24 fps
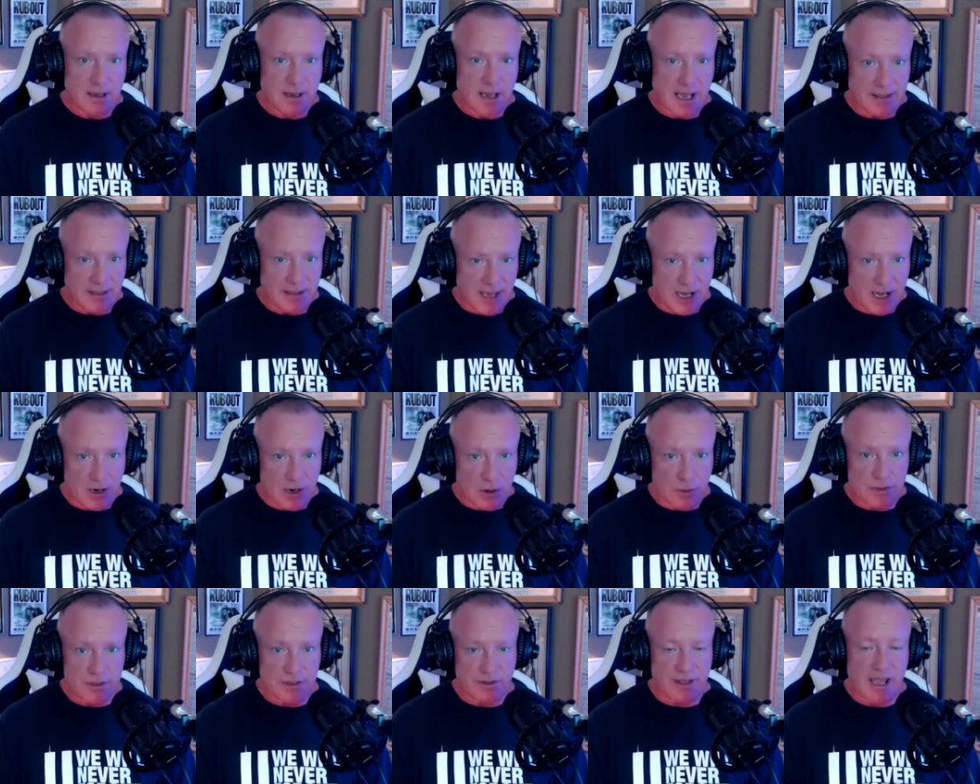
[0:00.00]
And not
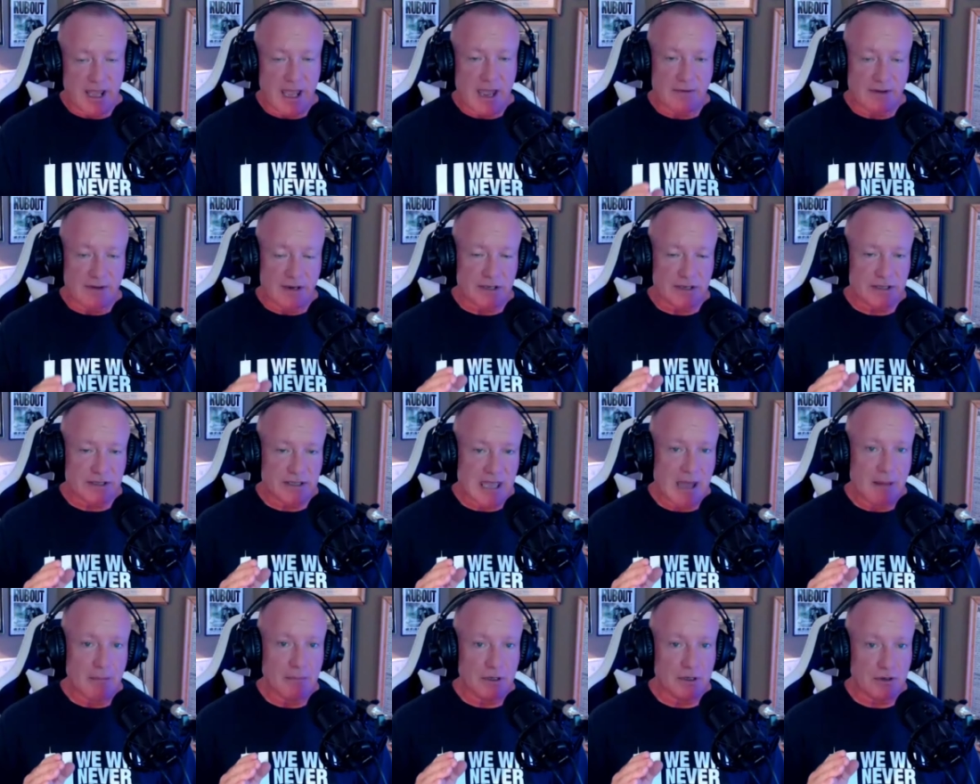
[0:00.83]
only do they have an
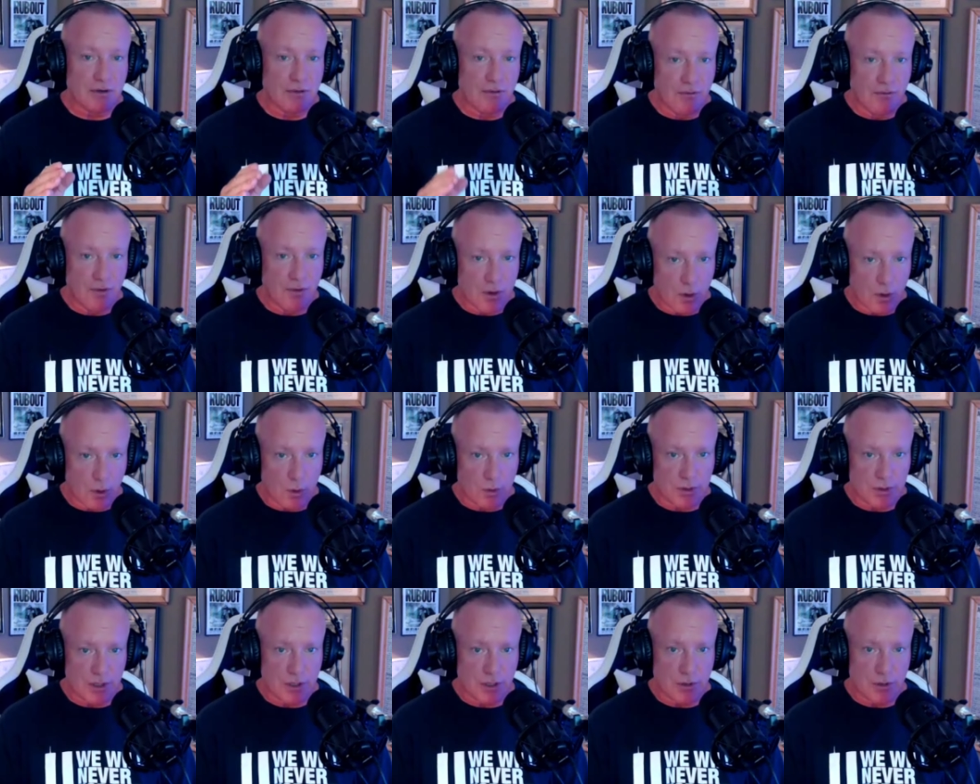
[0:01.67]
established
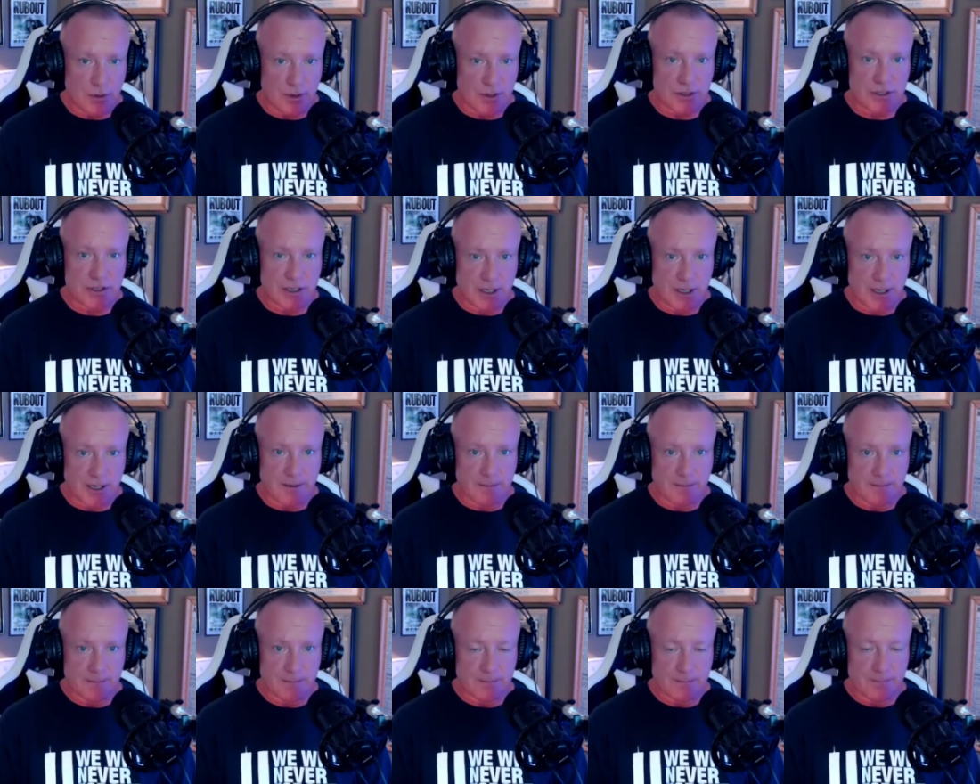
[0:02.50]
foothold in New York
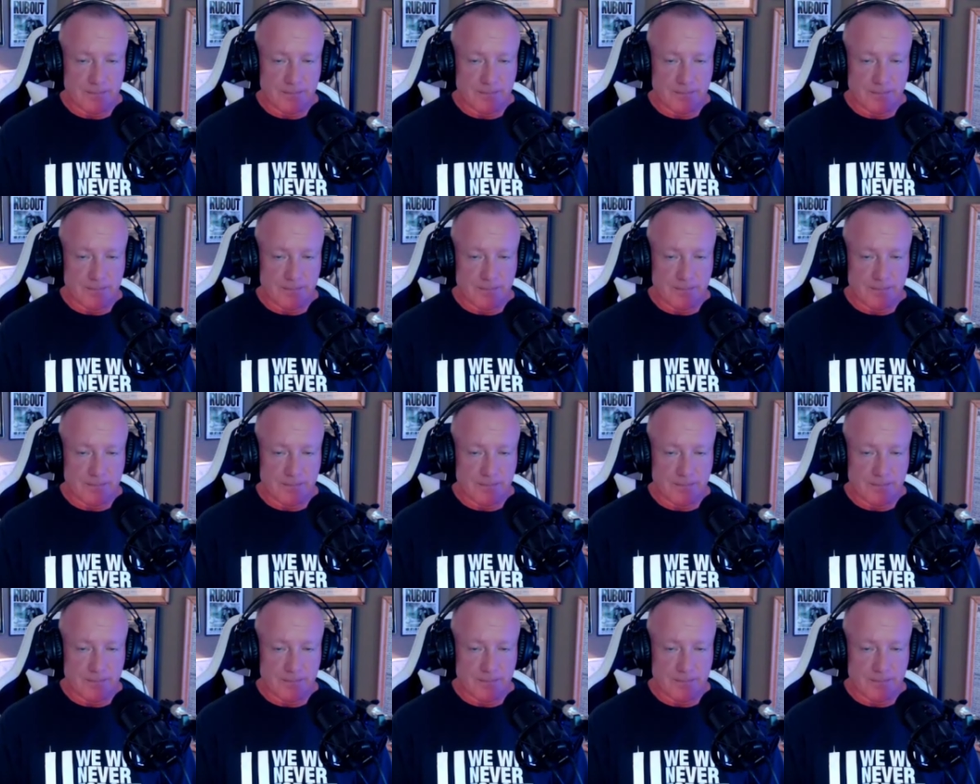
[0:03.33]
City,